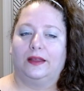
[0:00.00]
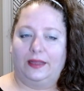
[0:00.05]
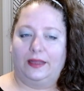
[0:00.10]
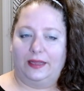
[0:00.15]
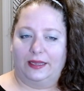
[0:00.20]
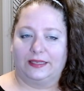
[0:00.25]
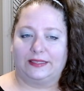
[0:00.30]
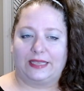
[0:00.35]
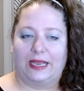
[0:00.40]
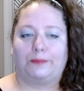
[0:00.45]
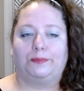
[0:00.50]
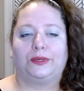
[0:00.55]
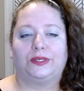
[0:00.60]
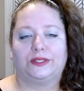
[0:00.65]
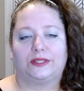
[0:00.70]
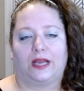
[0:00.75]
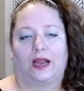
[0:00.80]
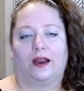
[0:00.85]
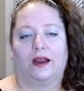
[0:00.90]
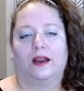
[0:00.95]
Examples
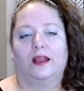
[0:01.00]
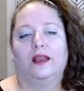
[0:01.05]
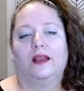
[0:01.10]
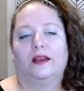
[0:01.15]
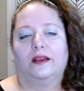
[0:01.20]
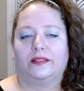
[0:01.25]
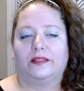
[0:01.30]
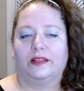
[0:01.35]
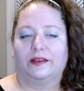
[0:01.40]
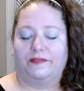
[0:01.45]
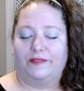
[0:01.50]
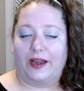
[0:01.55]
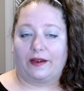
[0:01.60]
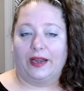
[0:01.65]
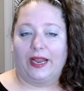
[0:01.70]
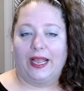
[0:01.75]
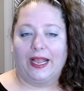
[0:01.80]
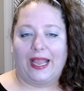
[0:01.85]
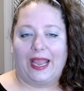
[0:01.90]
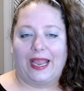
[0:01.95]
are the
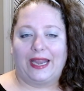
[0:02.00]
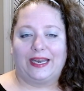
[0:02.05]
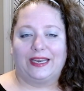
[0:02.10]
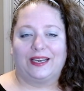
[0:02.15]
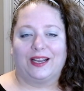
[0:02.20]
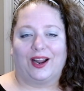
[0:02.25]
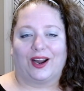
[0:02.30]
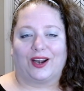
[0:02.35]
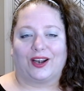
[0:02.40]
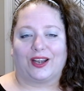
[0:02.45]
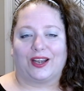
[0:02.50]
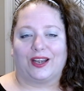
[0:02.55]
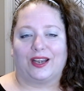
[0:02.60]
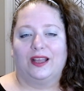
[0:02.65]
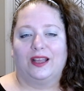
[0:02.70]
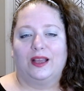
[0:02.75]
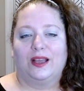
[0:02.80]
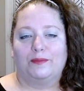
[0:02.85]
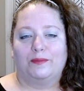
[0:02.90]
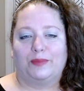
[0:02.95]
variegated garden
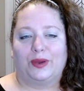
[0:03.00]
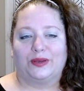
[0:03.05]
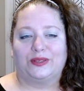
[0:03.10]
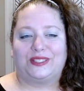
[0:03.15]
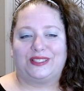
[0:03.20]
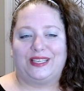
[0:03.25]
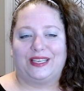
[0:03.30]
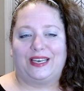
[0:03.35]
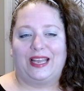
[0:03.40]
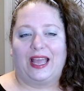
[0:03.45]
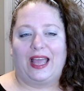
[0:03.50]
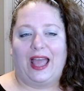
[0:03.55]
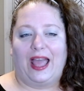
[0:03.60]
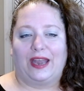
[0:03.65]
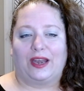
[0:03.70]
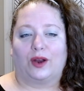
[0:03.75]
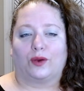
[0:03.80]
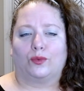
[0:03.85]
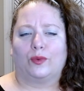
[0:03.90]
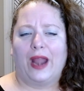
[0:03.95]
boasted an
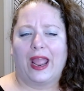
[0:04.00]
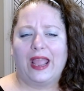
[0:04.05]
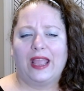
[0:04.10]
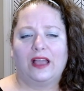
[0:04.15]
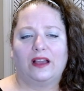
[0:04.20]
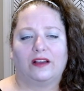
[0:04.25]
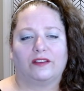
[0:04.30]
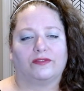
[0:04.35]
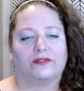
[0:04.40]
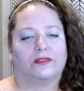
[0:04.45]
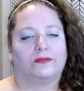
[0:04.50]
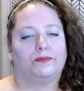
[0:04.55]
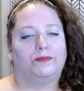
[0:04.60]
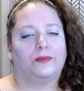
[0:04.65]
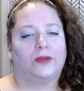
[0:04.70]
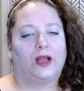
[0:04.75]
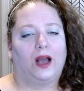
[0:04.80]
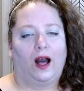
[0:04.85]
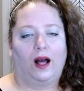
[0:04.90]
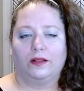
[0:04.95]
array of
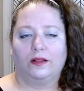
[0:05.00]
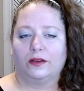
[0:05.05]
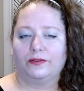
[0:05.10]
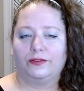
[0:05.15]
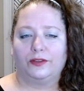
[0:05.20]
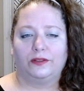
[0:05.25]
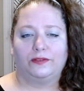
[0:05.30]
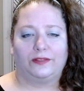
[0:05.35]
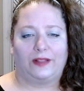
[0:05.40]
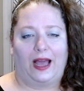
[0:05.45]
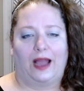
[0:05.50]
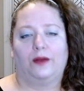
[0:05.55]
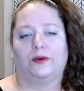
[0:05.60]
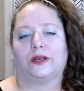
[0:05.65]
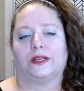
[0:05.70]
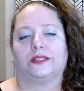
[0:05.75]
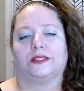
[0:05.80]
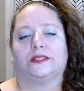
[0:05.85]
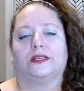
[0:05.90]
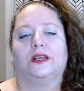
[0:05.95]
colorful
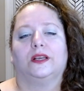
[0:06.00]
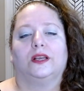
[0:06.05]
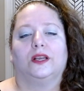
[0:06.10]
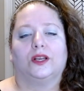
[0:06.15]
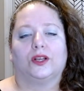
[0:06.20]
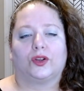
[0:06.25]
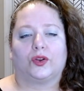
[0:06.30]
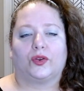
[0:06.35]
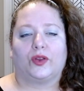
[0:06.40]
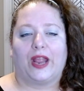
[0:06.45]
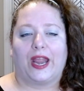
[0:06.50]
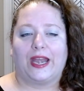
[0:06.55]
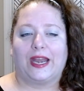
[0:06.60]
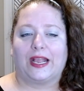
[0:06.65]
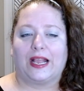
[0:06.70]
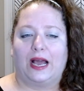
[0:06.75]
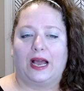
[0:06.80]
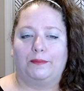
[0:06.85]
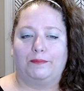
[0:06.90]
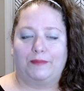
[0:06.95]
flowers,
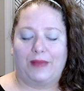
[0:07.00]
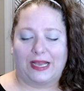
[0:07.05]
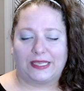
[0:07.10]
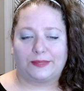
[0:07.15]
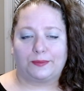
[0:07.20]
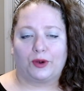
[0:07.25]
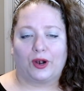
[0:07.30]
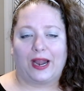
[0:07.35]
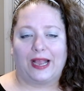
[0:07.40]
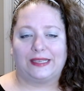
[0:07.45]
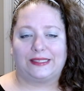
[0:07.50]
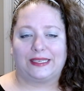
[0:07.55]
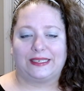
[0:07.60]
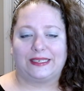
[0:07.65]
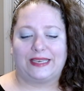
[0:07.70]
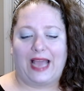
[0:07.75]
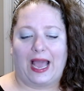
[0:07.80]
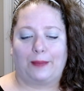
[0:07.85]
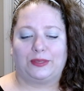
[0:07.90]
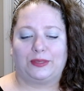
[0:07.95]
creating a mesmerizing
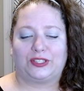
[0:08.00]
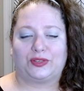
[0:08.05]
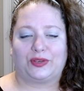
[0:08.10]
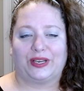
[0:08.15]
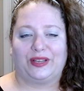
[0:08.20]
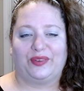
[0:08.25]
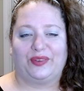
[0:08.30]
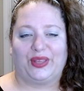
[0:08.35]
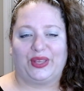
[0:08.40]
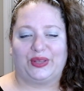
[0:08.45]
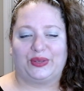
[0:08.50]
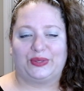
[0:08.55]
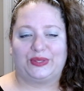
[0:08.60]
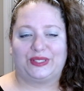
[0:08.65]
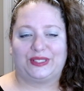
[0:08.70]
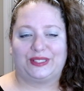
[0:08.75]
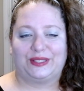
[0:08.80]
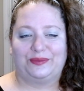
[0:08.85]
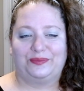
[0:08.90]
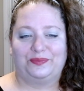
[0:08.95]
tapestry of
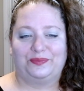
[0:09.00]
hues.